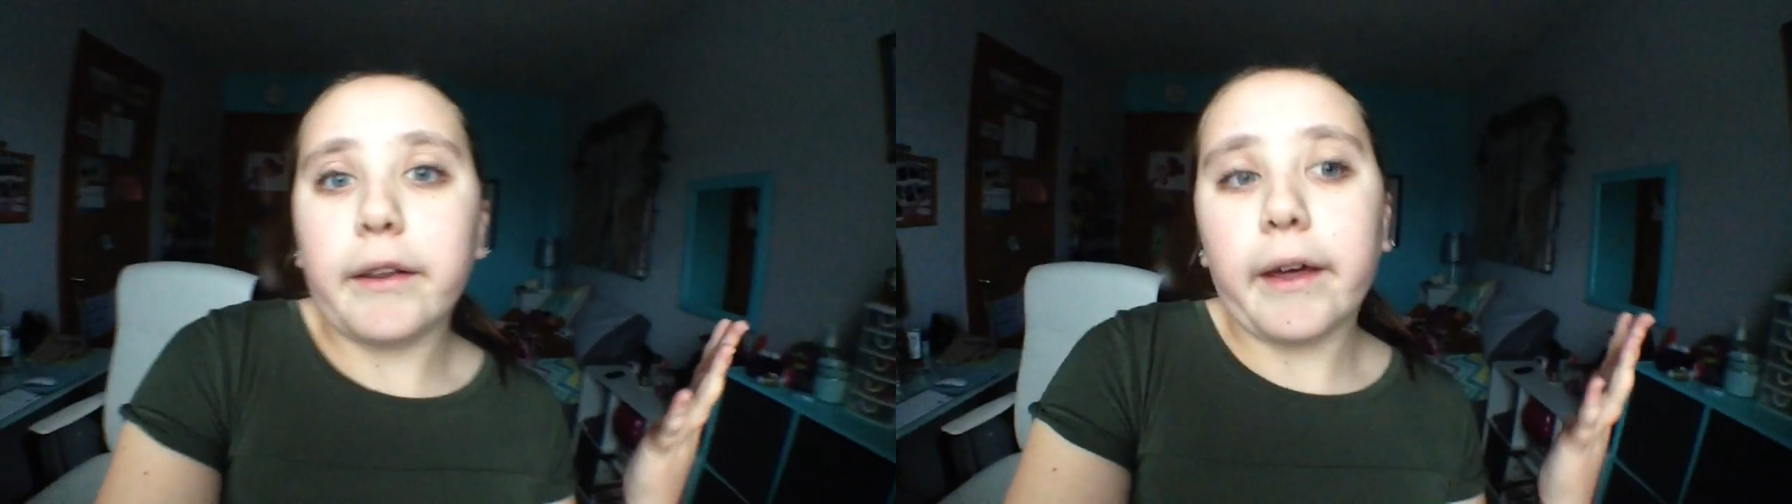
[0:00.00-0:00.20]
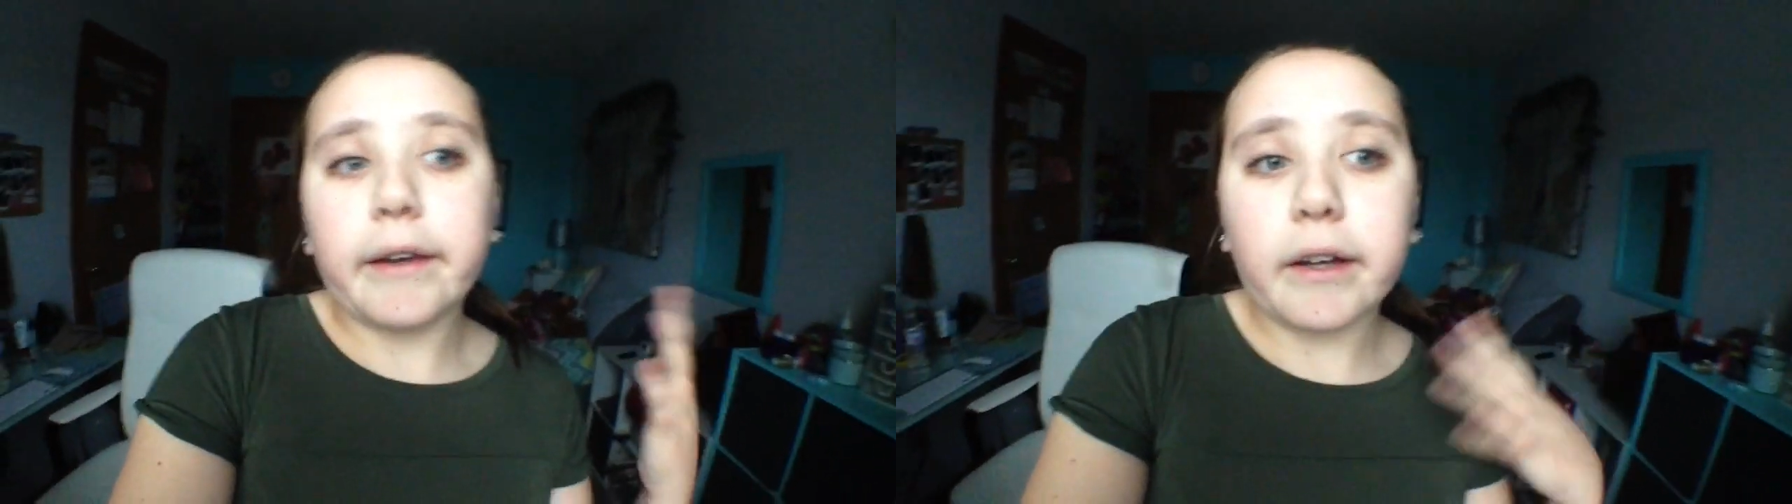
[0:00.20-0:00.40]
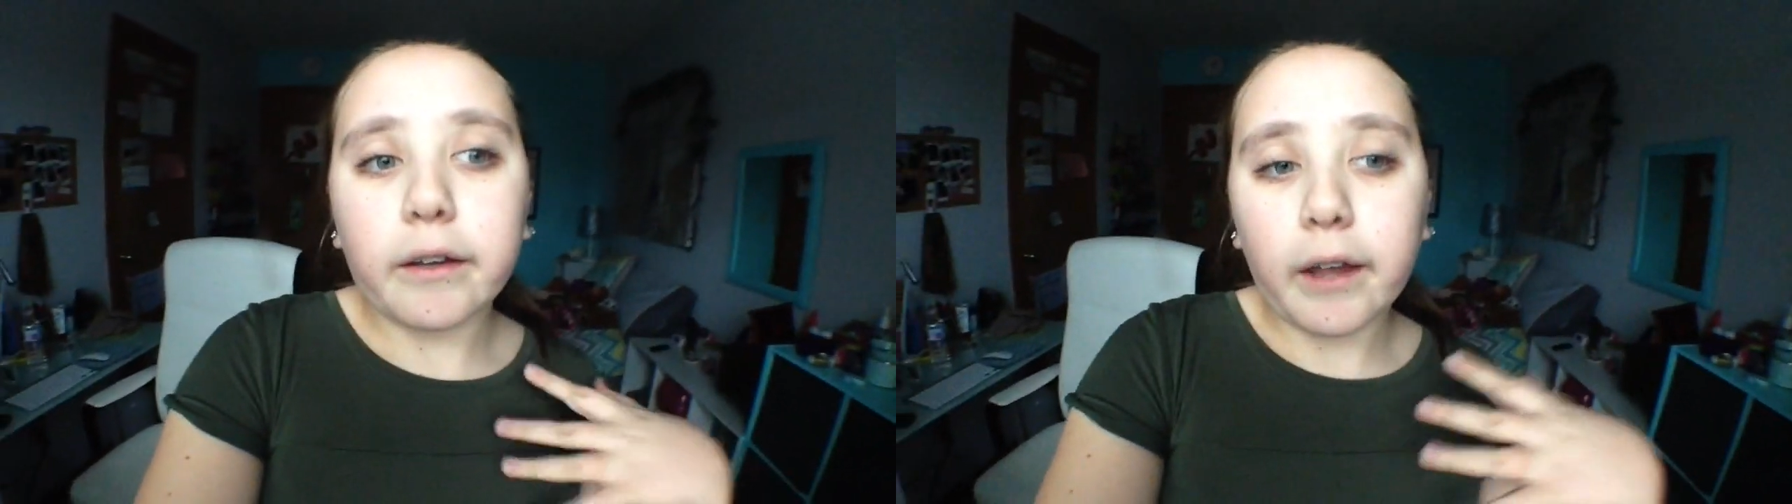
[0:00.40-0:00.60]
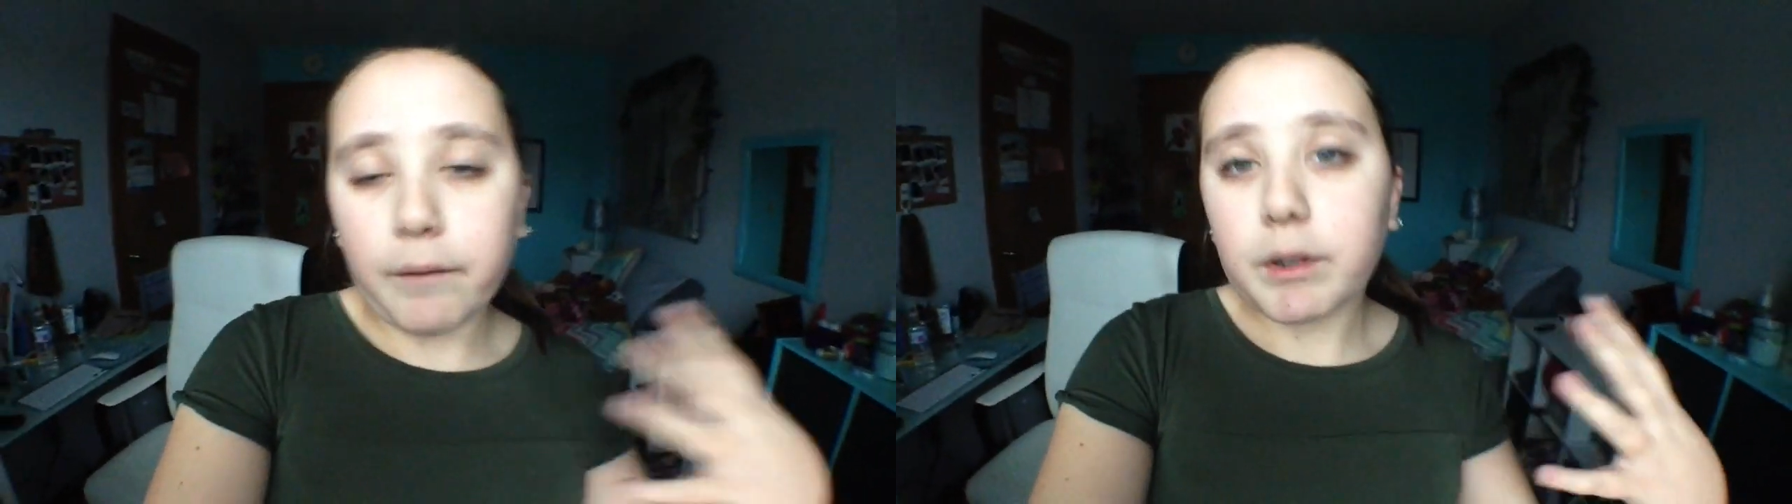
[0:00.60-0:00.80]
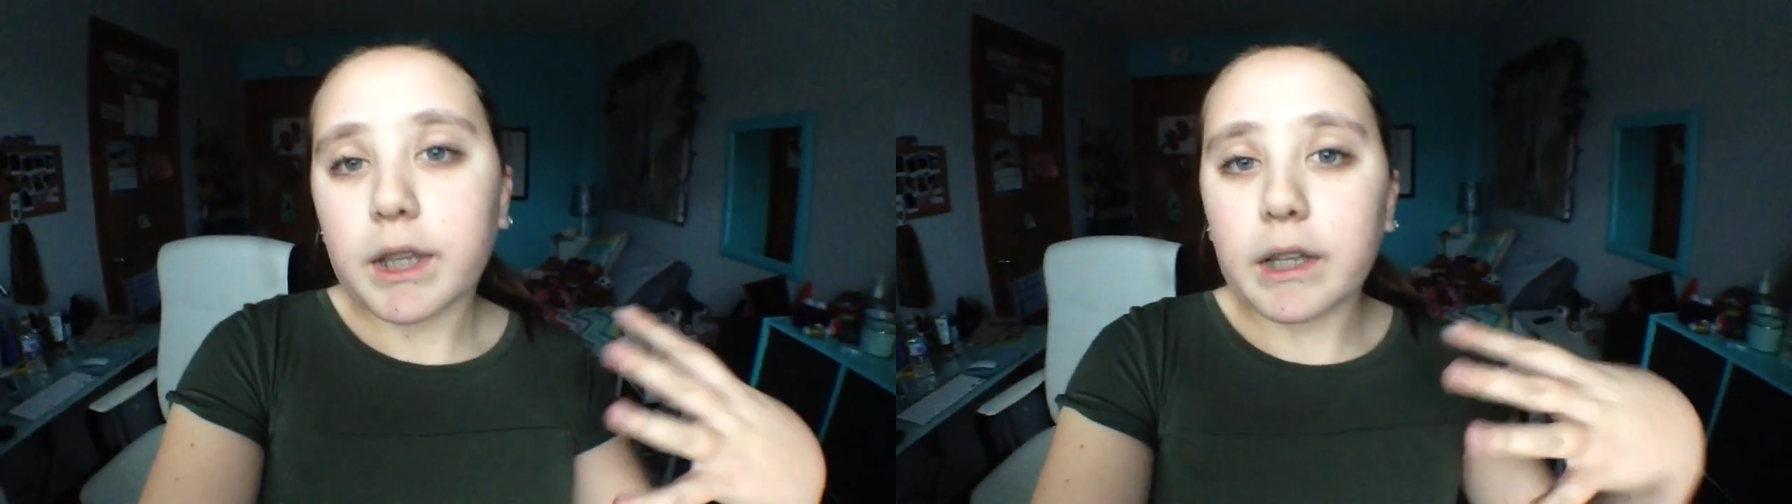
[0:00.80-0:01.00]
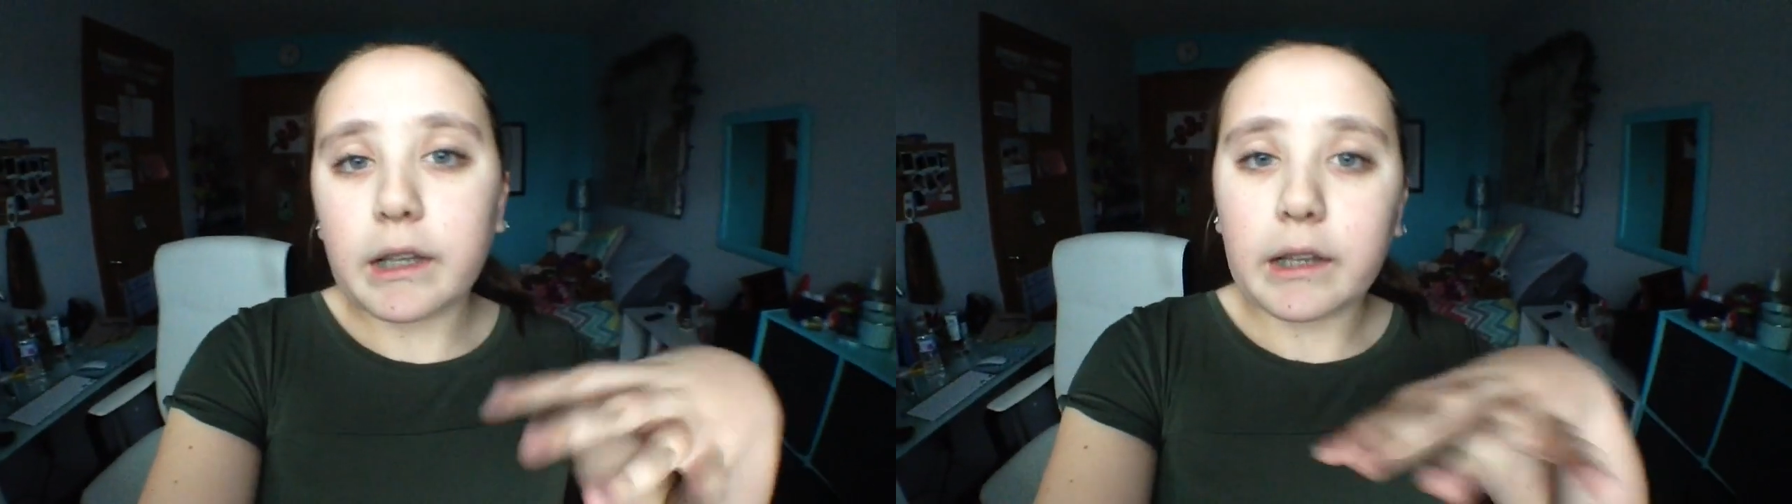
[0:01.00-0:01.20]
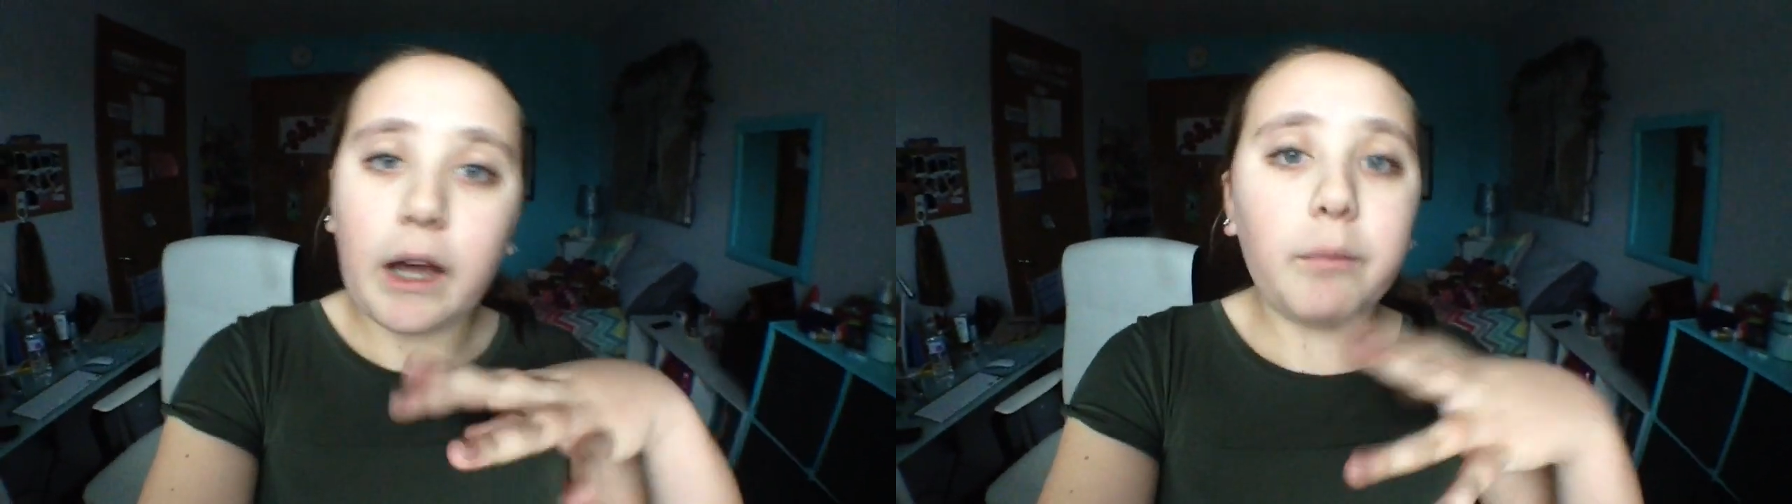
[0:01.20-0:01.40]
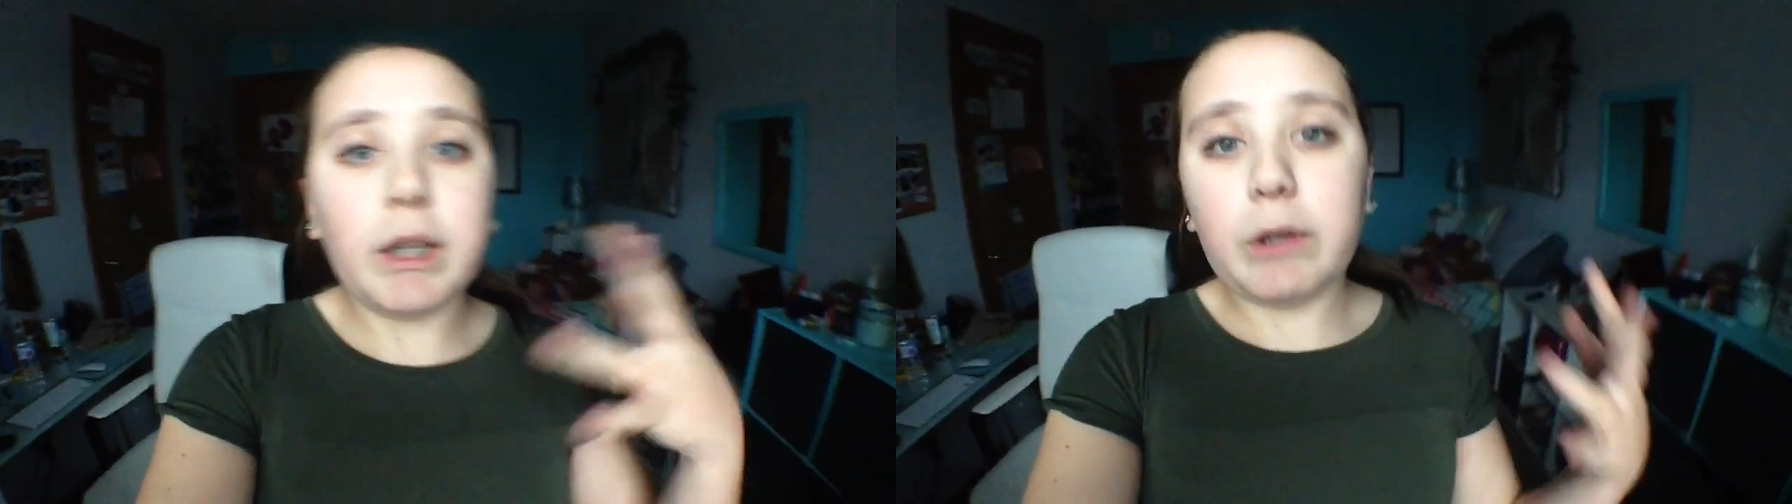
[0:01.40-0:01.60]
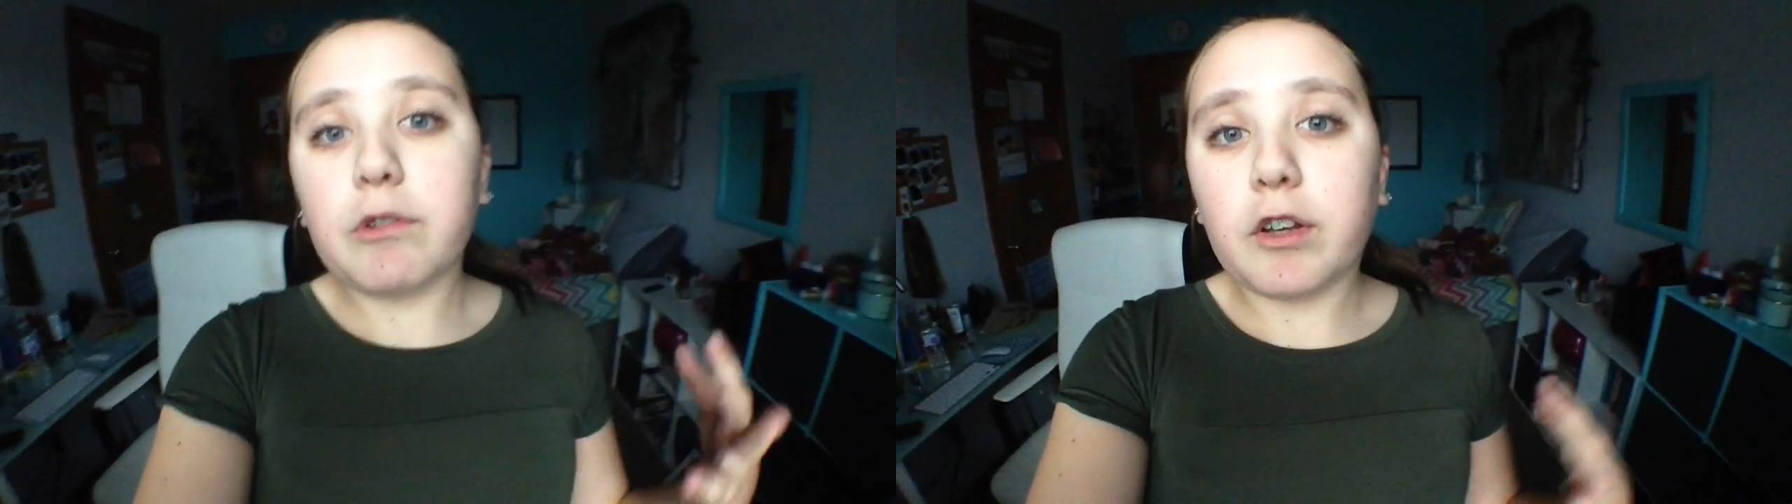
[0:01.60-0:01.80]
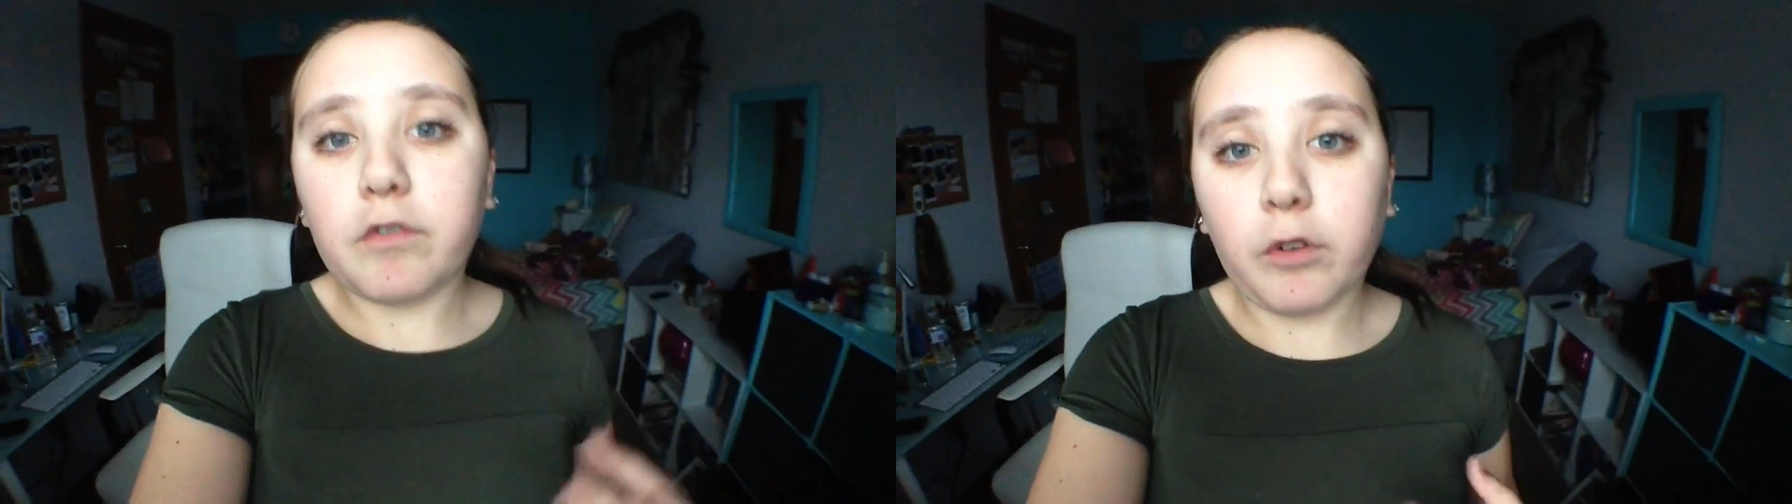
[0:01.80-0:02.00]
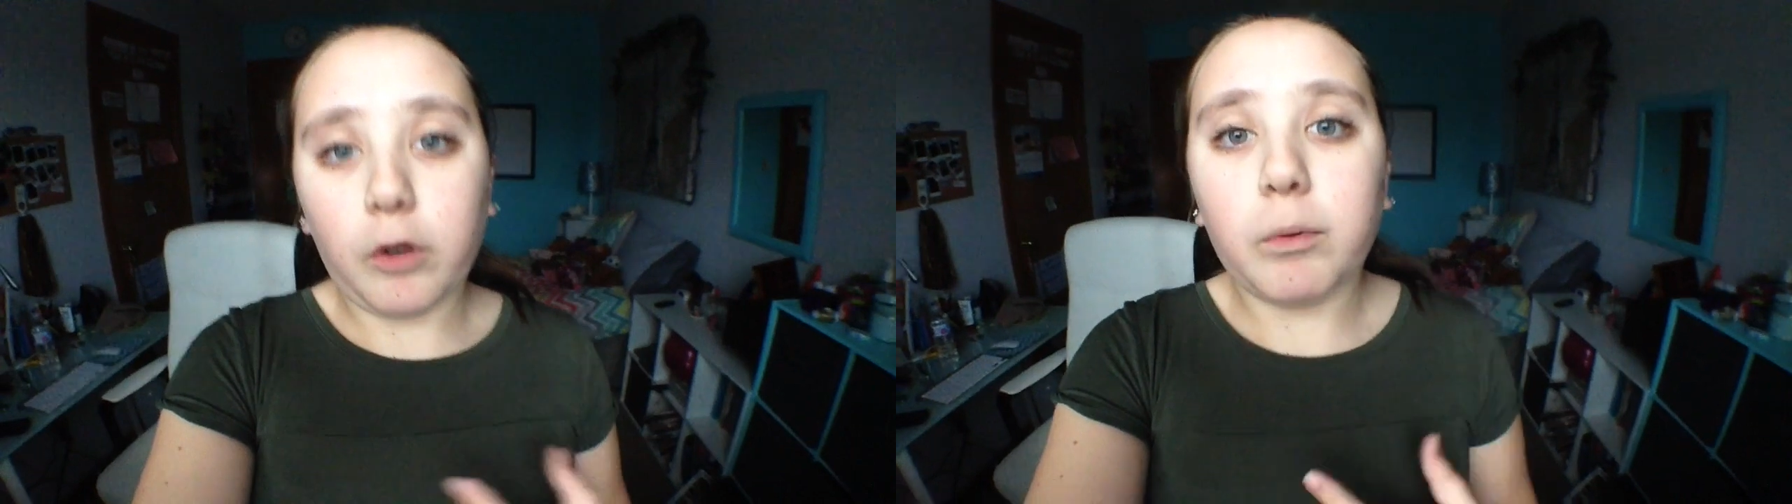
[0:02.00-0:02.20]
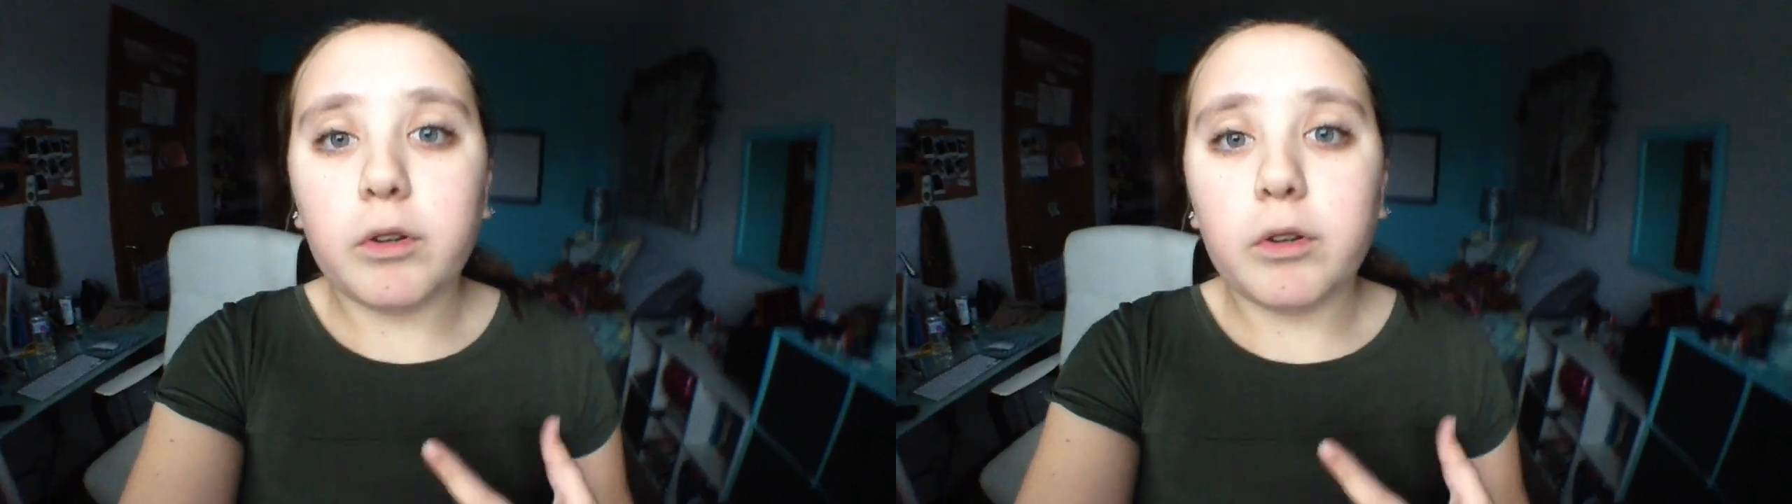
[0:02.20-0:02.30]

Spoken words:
Like, everything that we used it for